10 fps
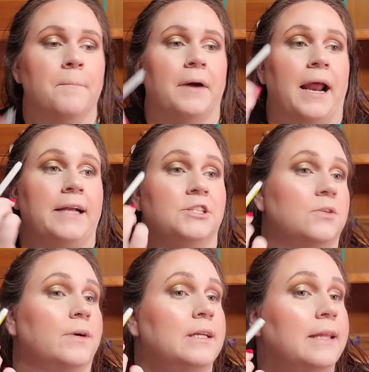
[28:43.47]
but I
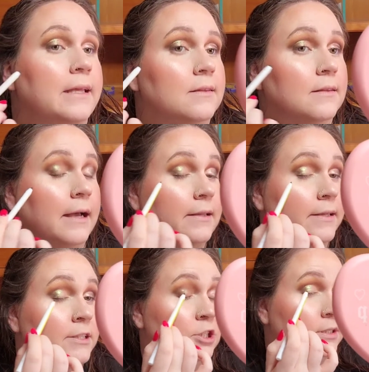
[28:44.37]
do want to like
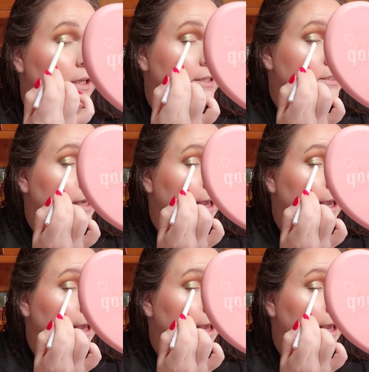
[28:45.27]
lightly just like